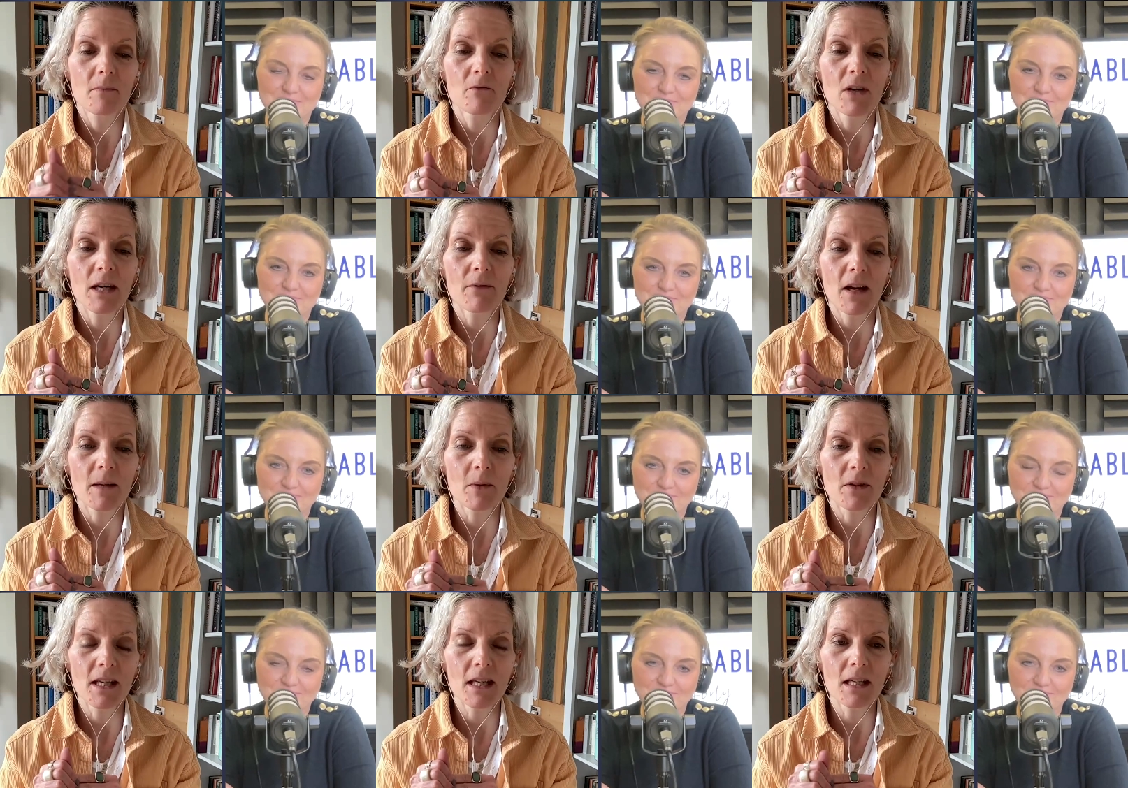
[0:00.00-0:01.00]
Speaker 1: some really valuable
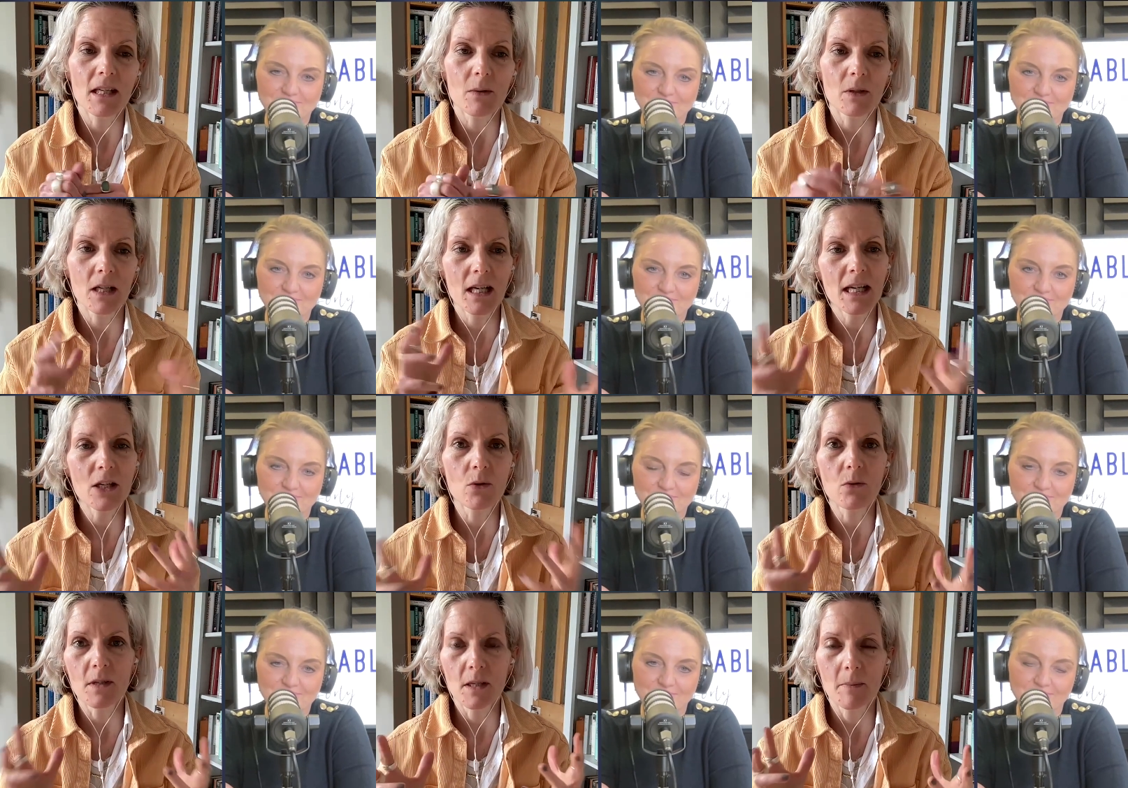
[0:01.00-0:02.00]
thinking to us. And he
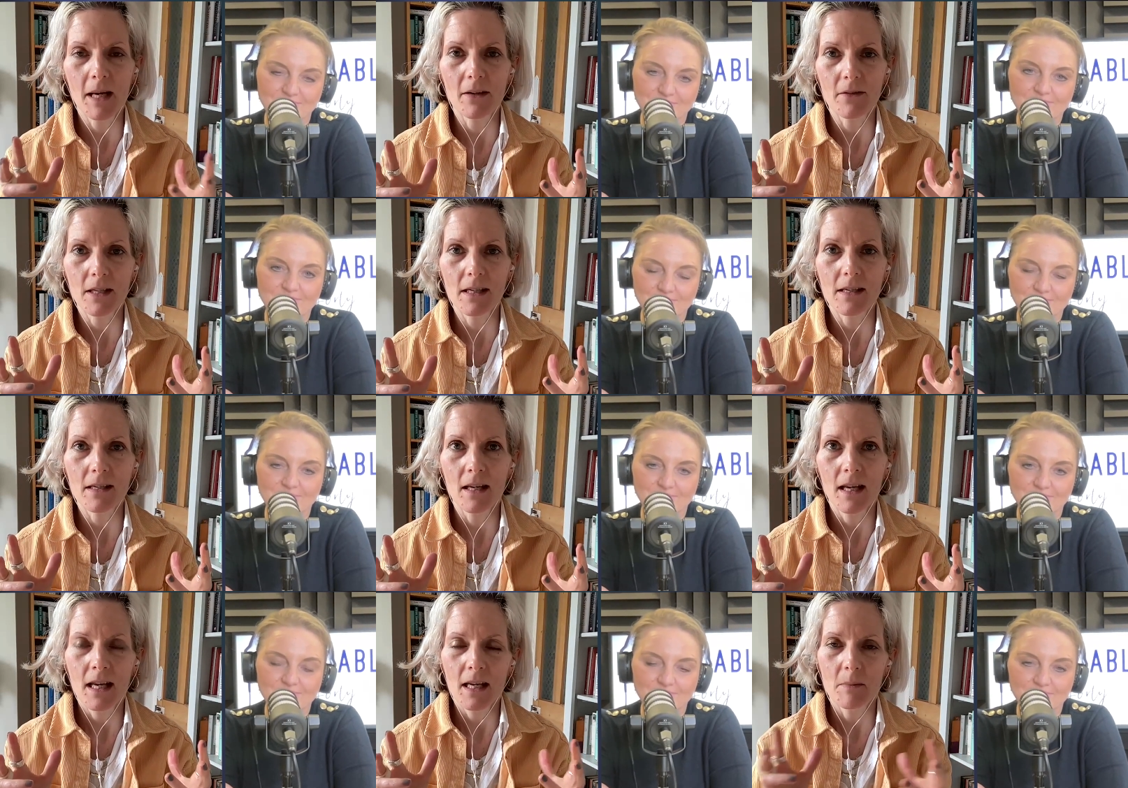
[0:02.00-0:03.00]
talks about these
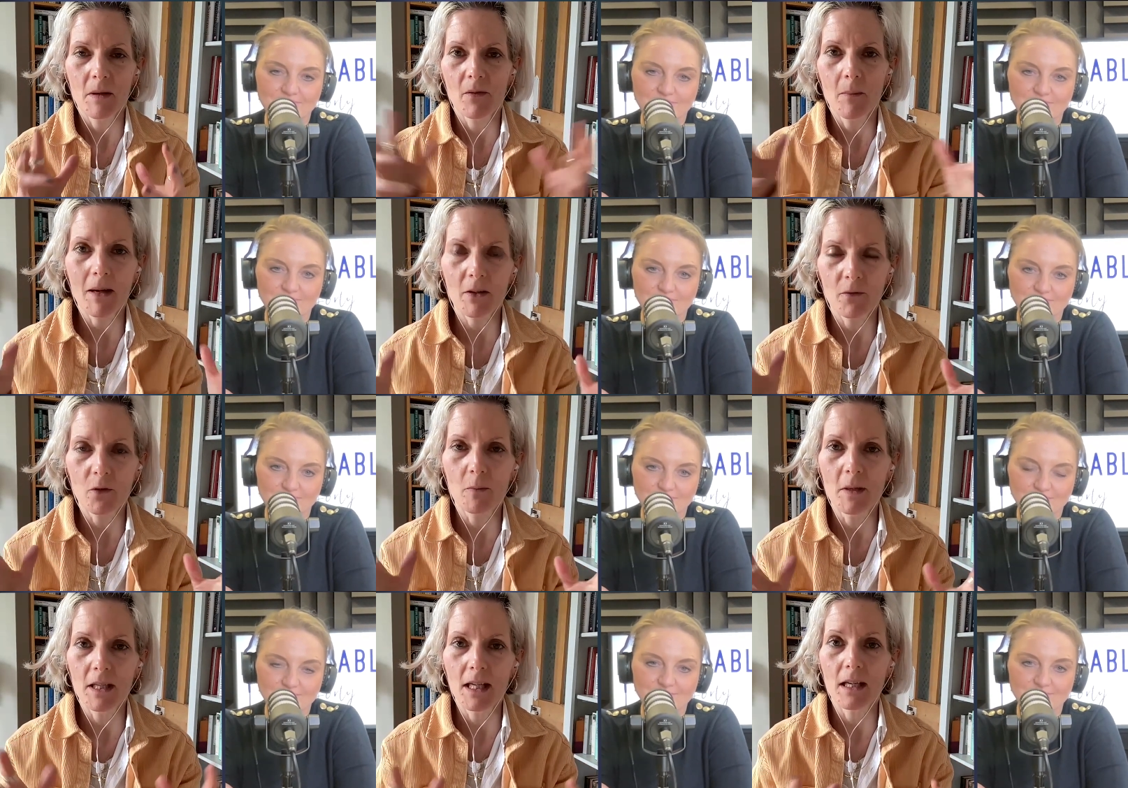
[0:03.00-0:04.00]
bit of a mouthful,
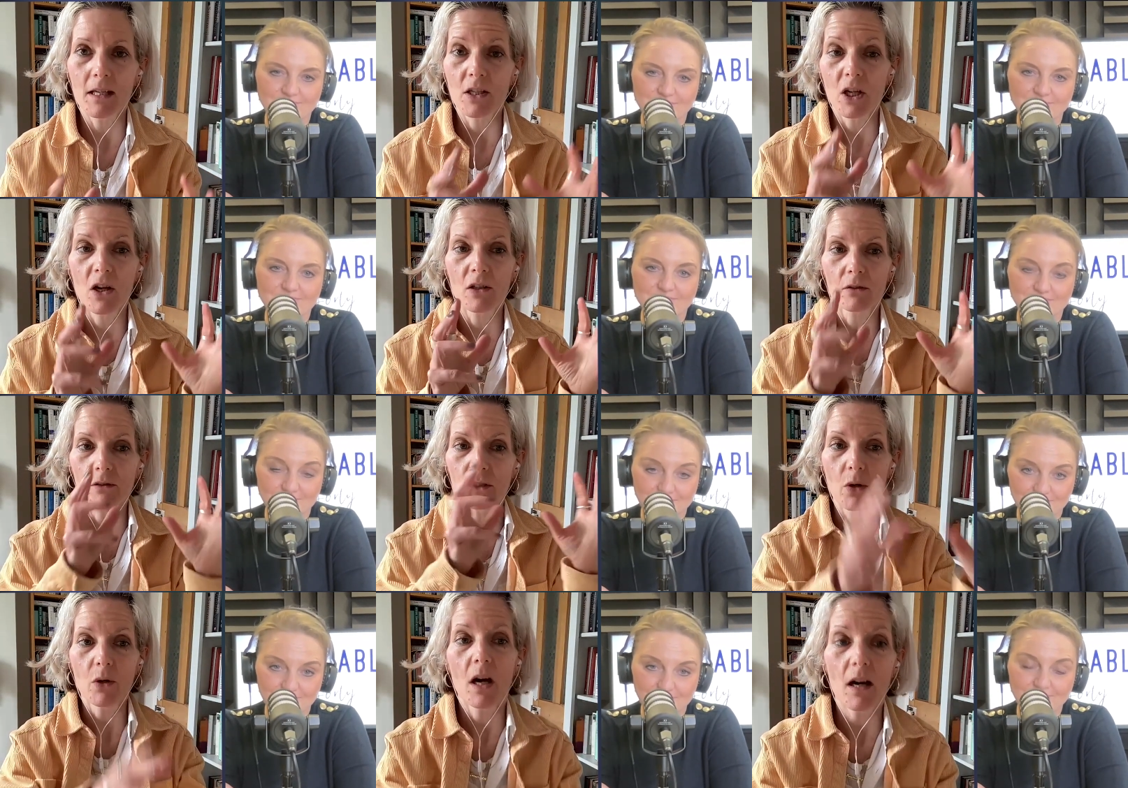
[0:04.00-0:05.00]
but the external
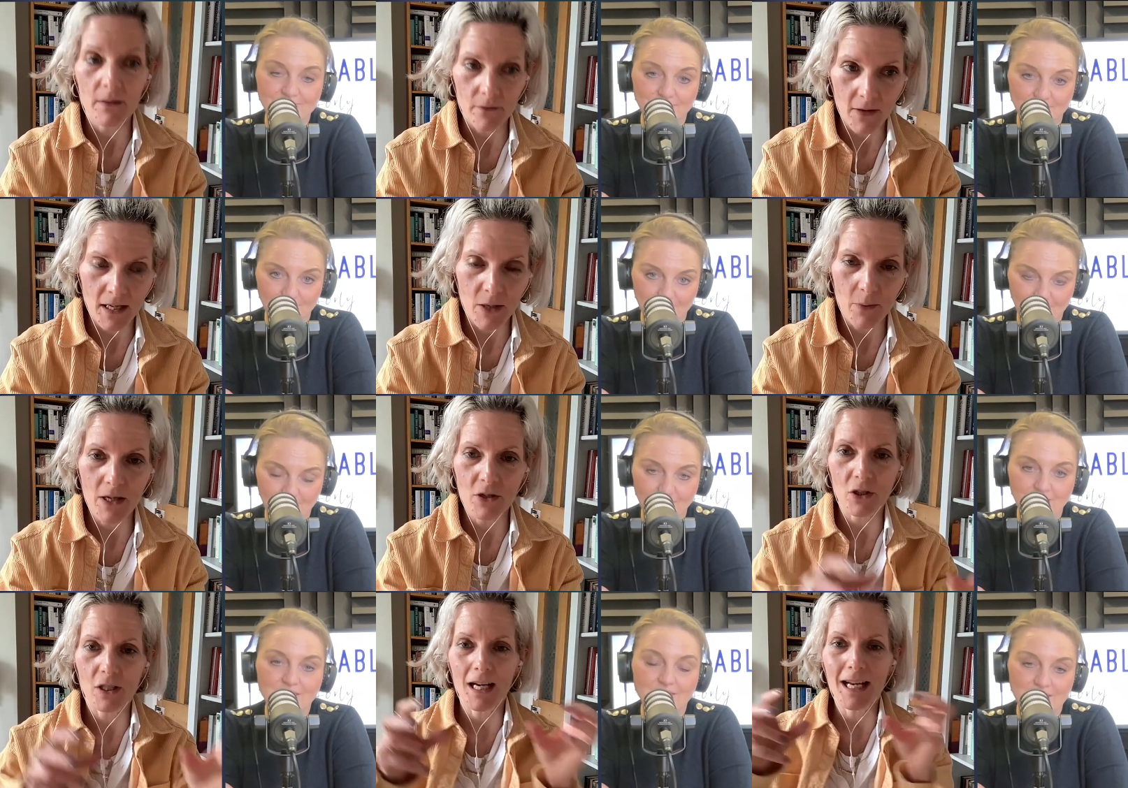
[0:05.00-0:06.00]
loci of
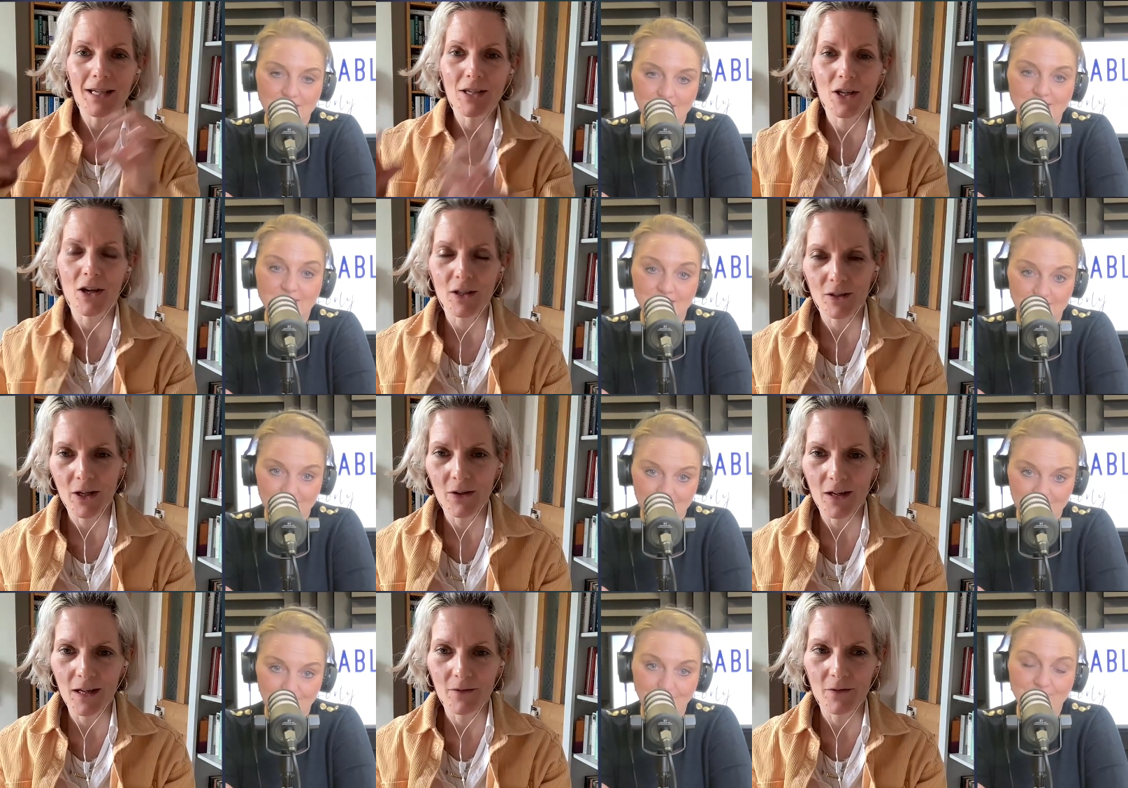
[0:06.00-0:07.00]
evaluation, internal
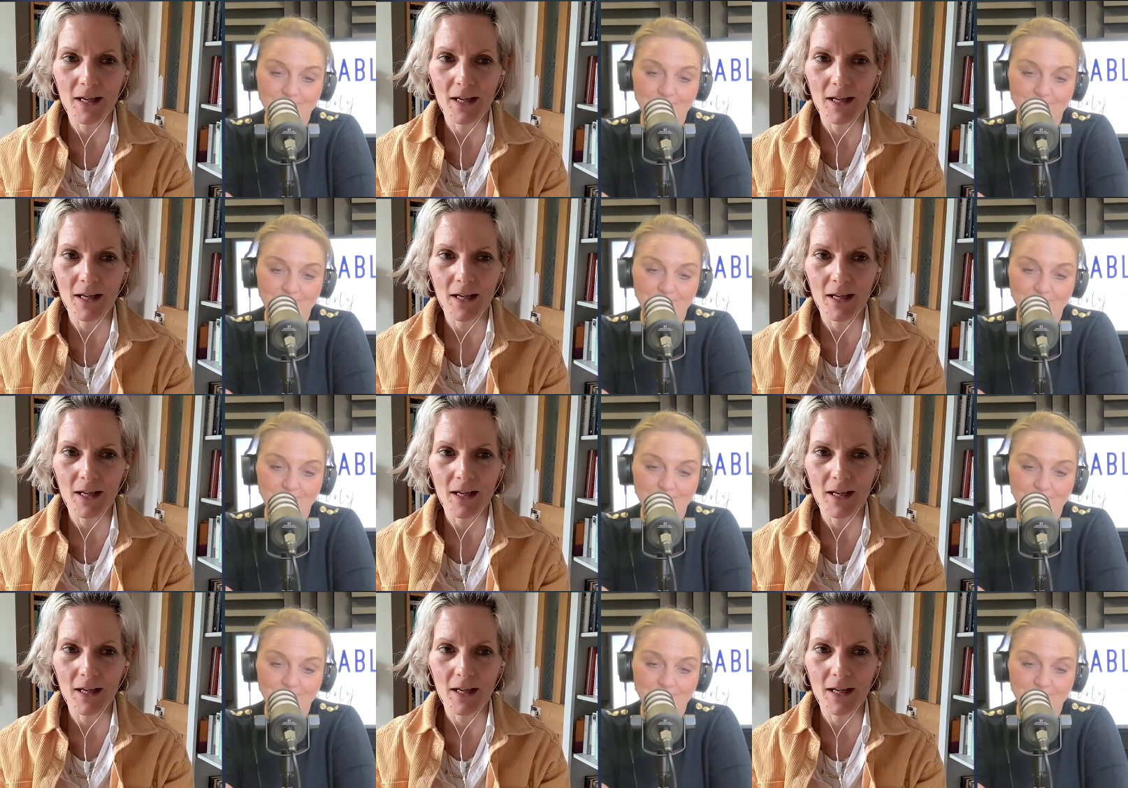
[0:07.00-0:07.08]
loci of mm-hmm.